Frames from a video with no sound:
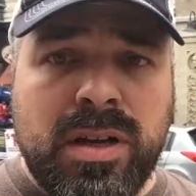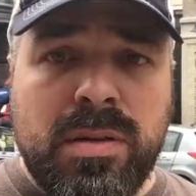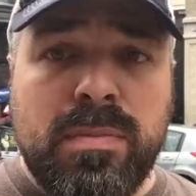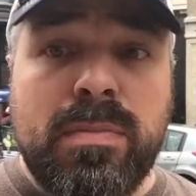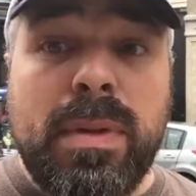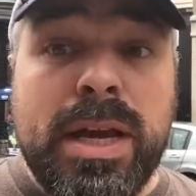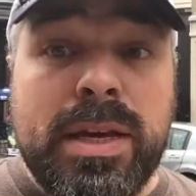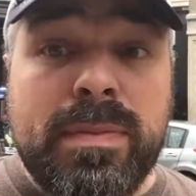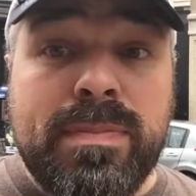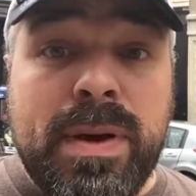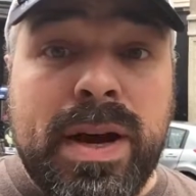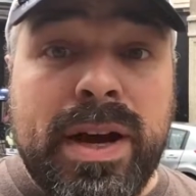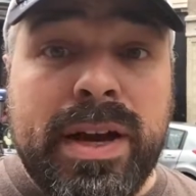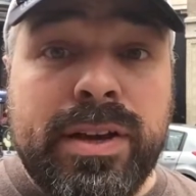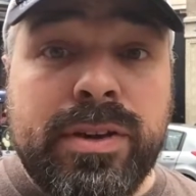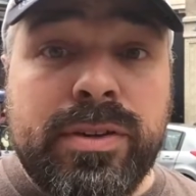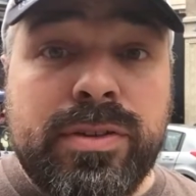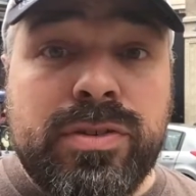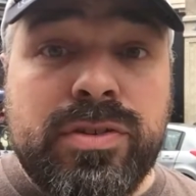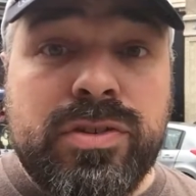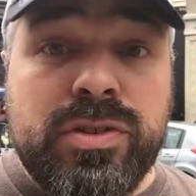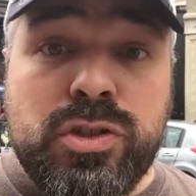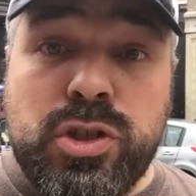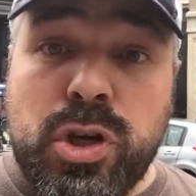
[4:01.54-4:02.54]
Mike
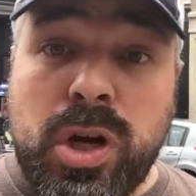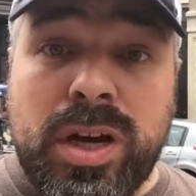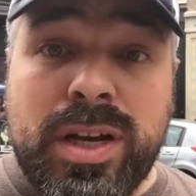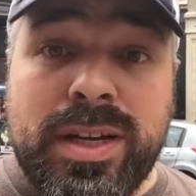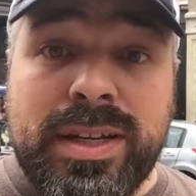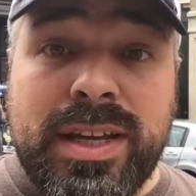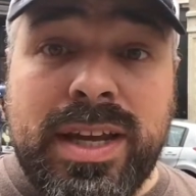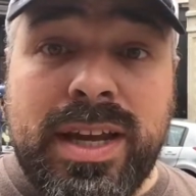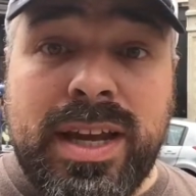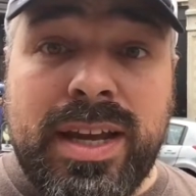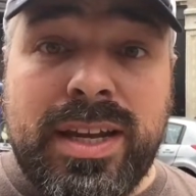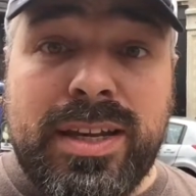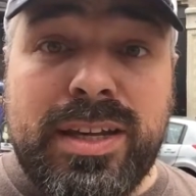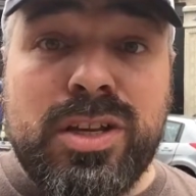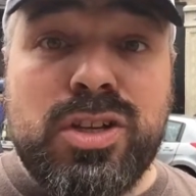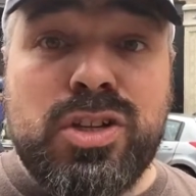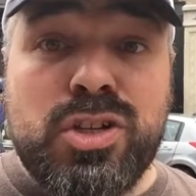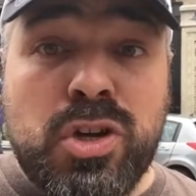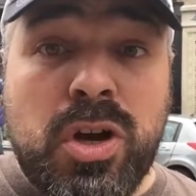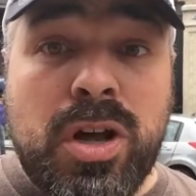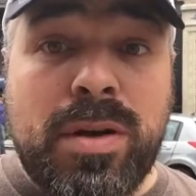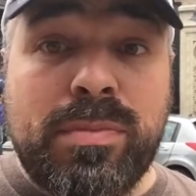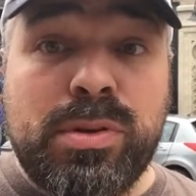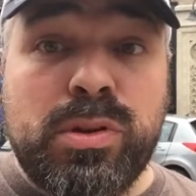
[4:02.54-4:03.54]
Myers, John Candy, and
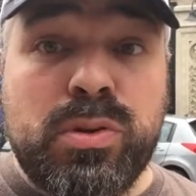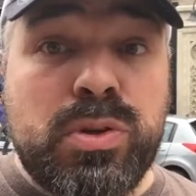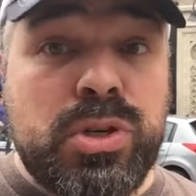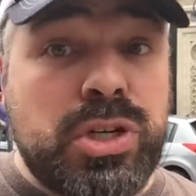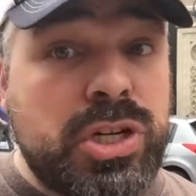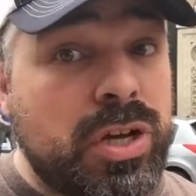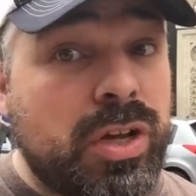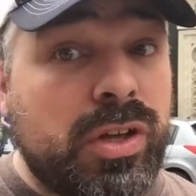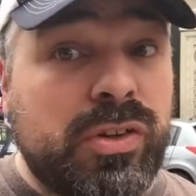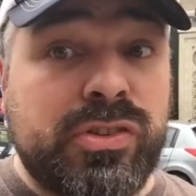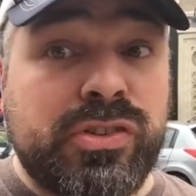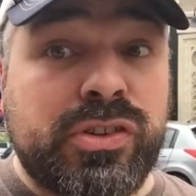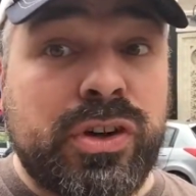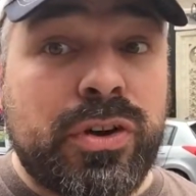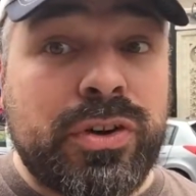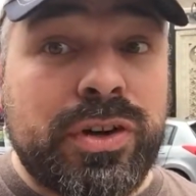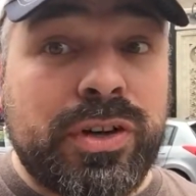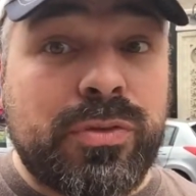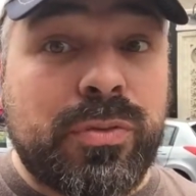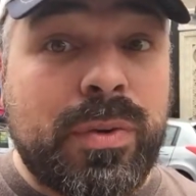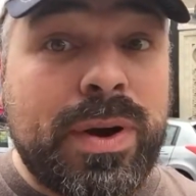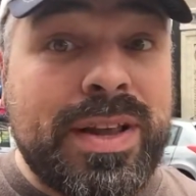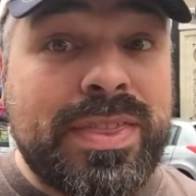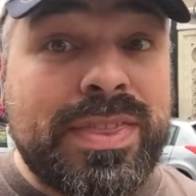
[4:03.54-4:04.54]
John Belushi all
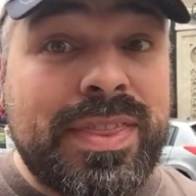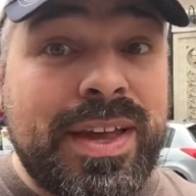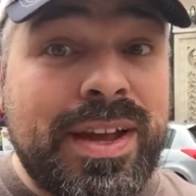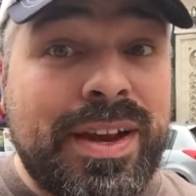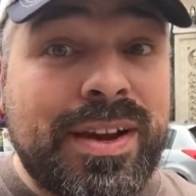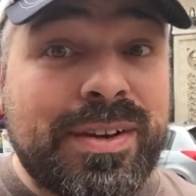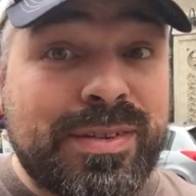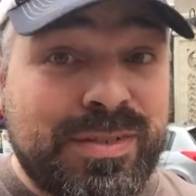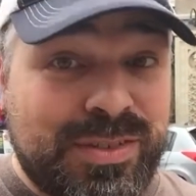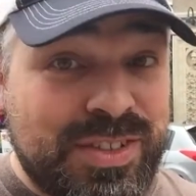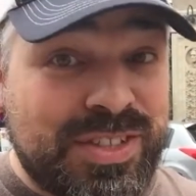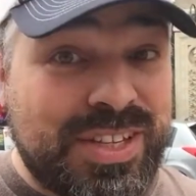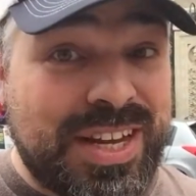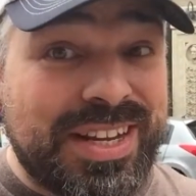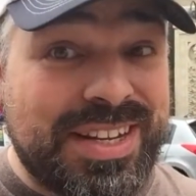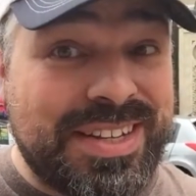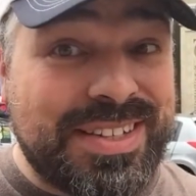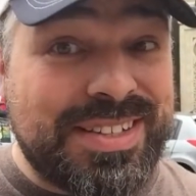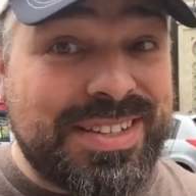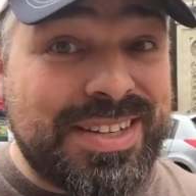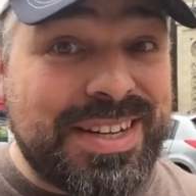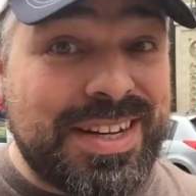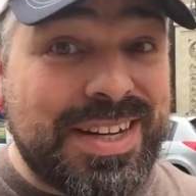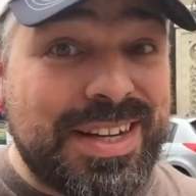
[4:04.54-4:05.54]
started right there.
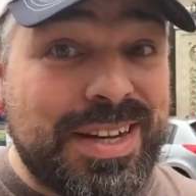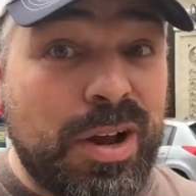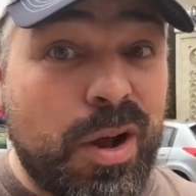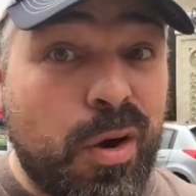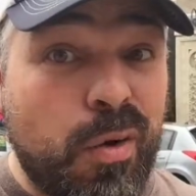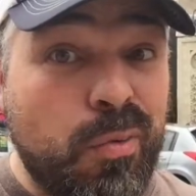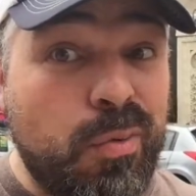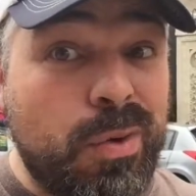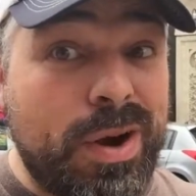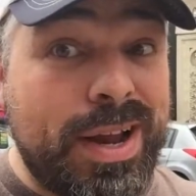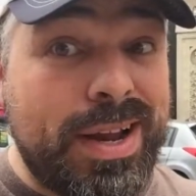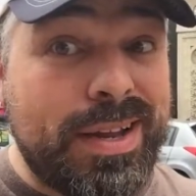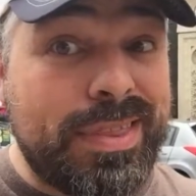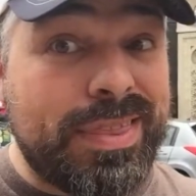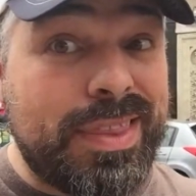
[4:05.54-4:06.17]
Second City, right